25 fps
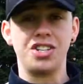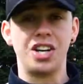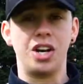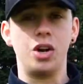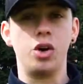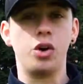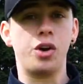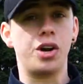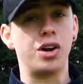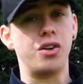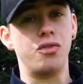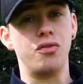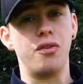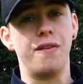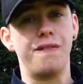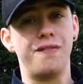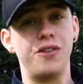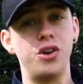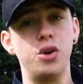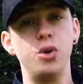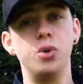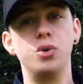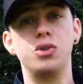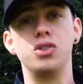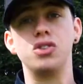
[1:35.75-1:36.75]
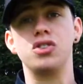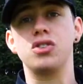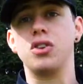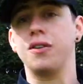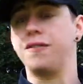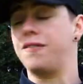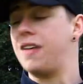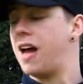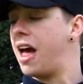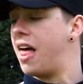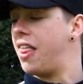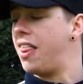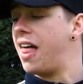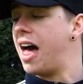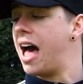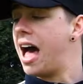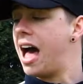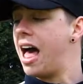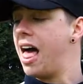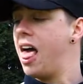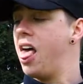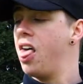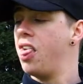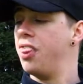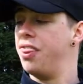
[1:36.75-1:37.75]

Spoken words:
and looking at reviews and stuff like that,